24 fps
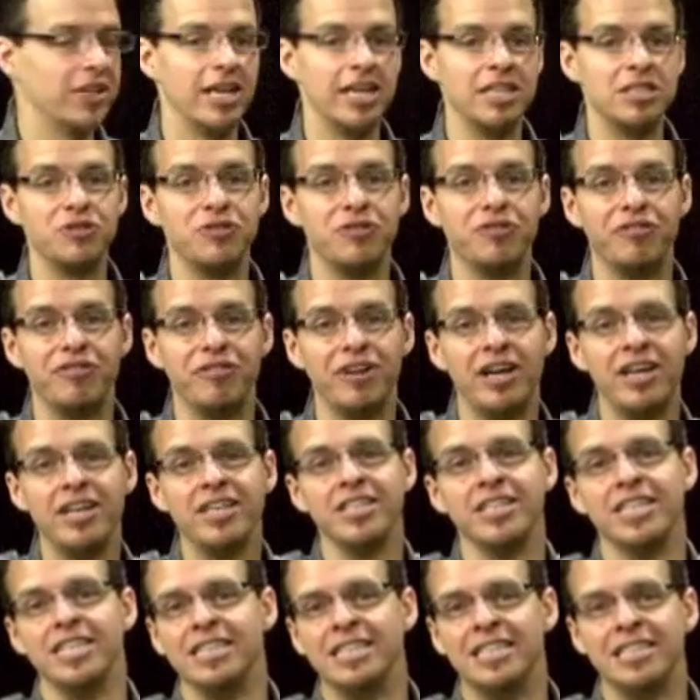It's
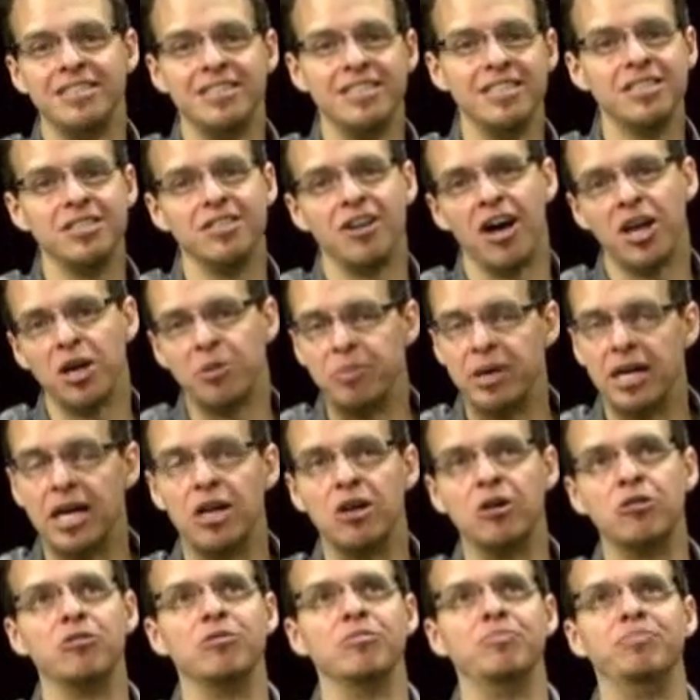fun. This is not
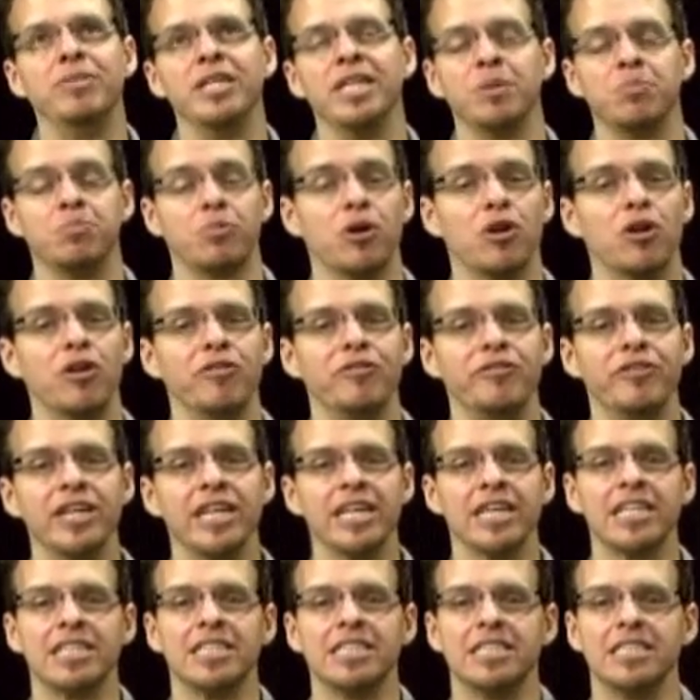about being
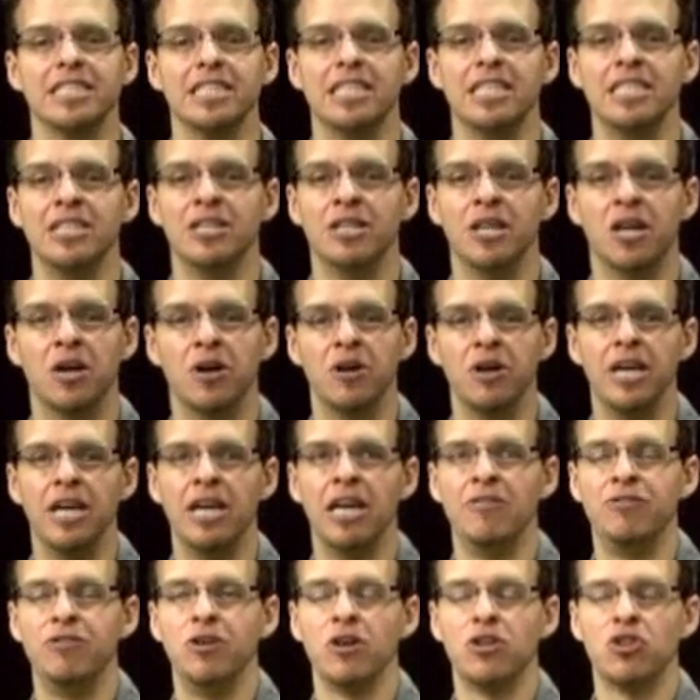perfect.
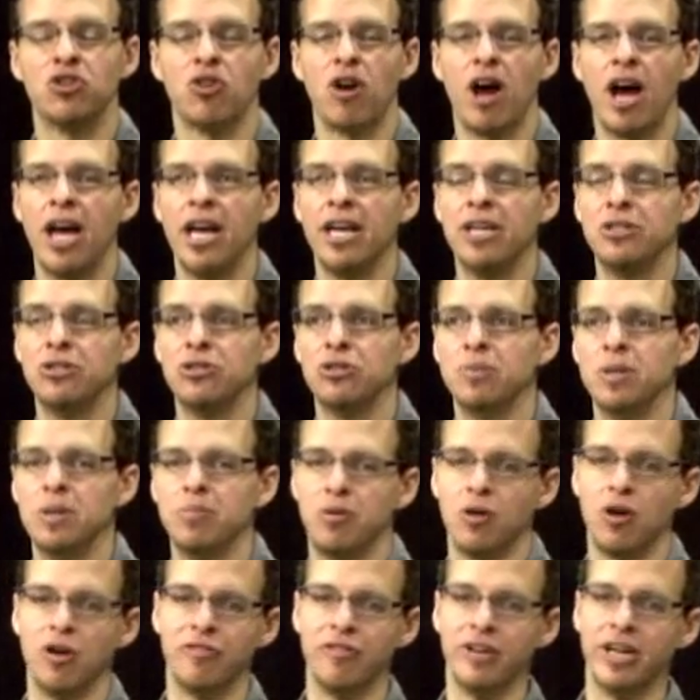If you're trying to be
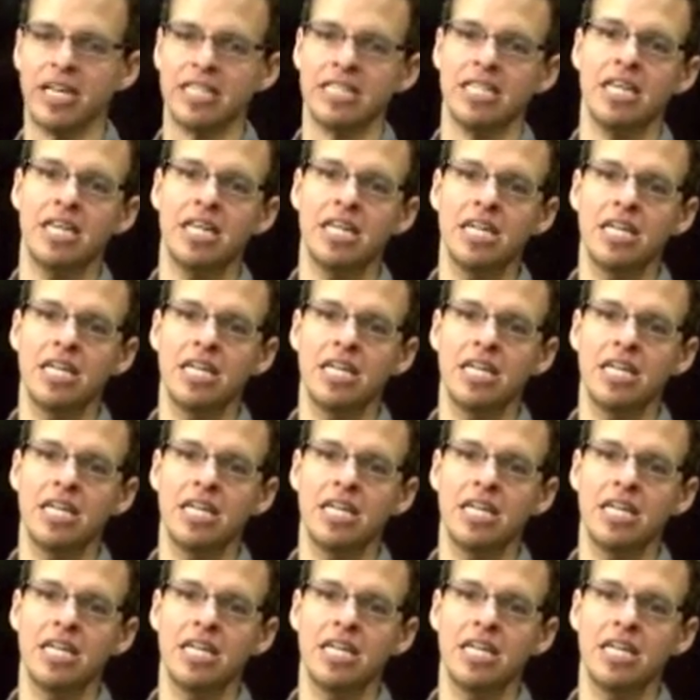perfect,